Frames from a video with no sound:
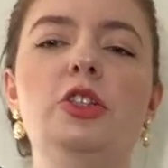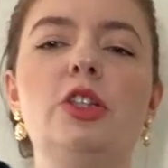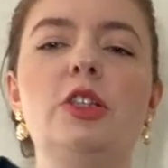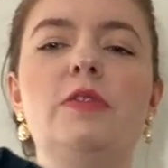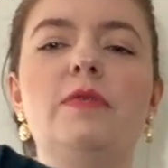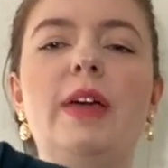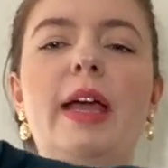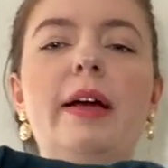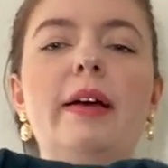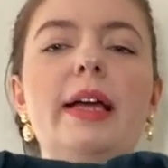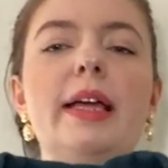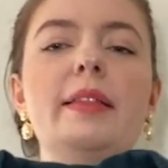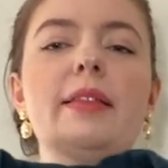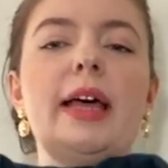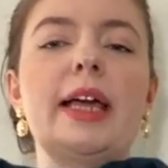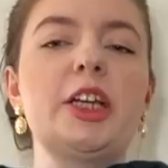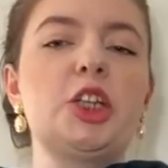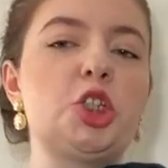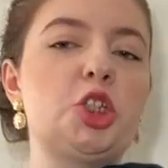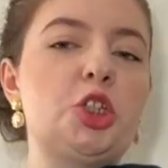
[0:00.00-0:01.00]
just very
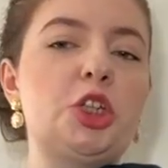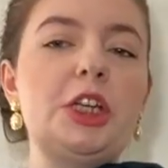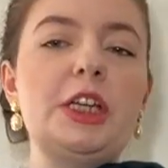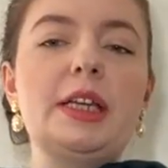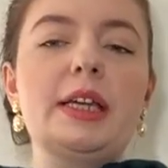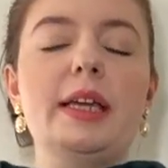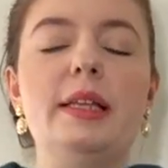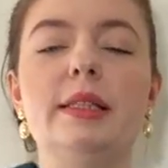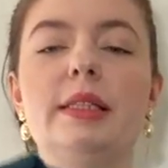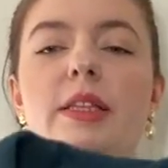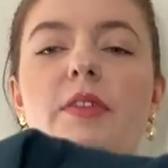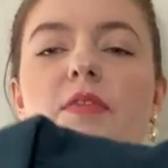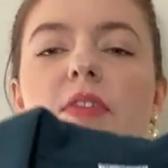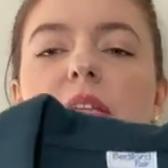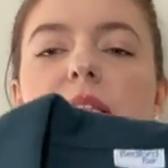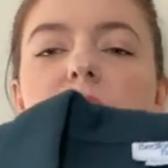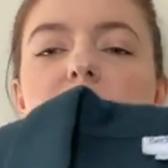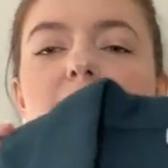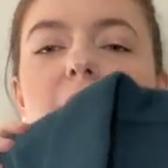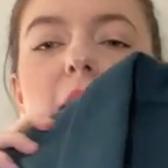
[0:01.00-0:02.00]
like chic and
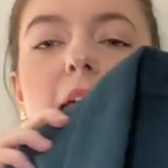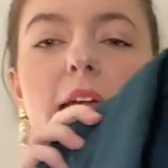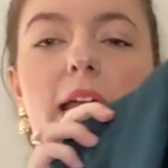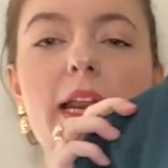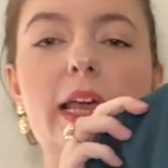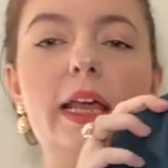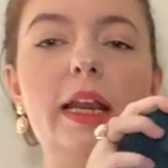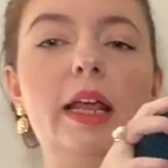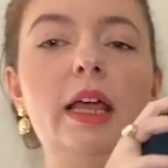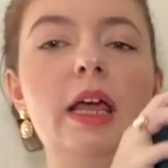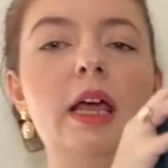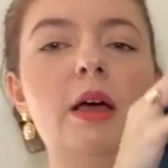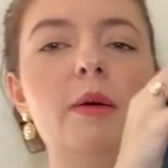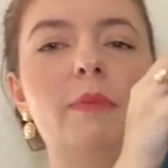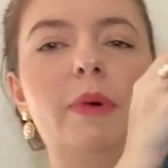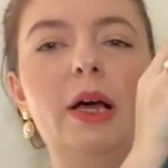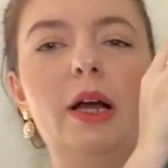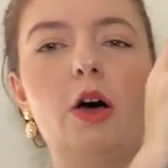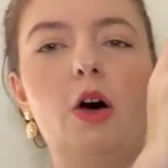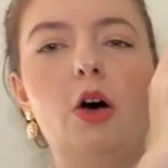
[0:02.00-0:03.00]
sophisticated,
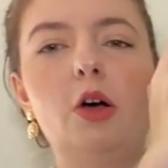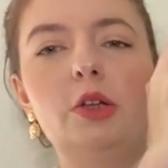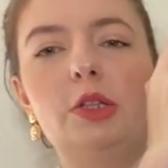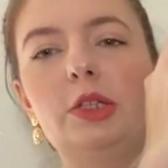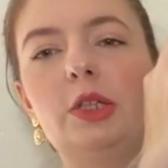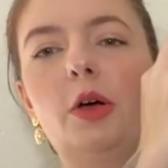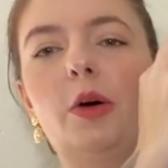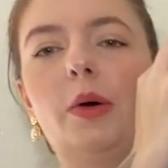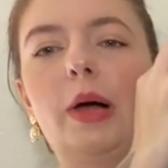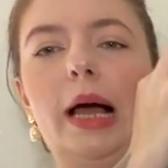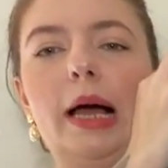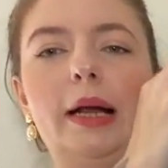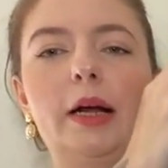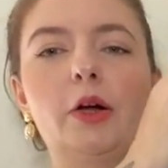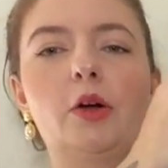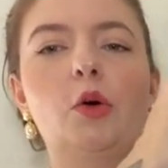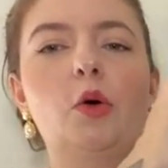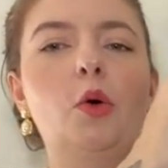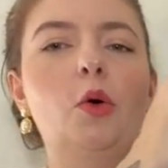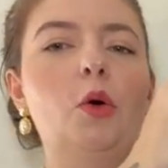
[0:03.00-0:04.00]
but also kind
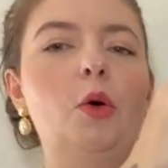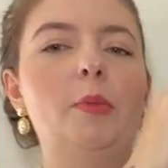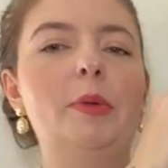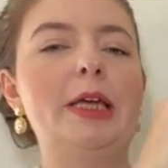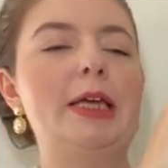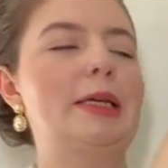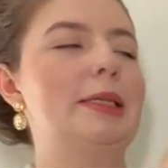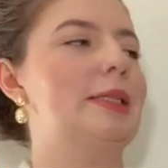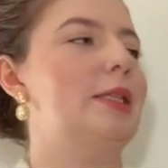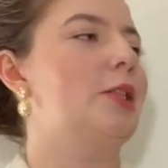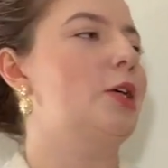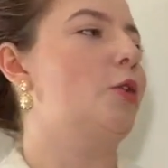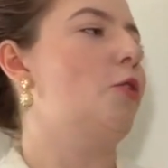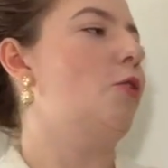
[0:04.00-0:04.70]
of cool because of the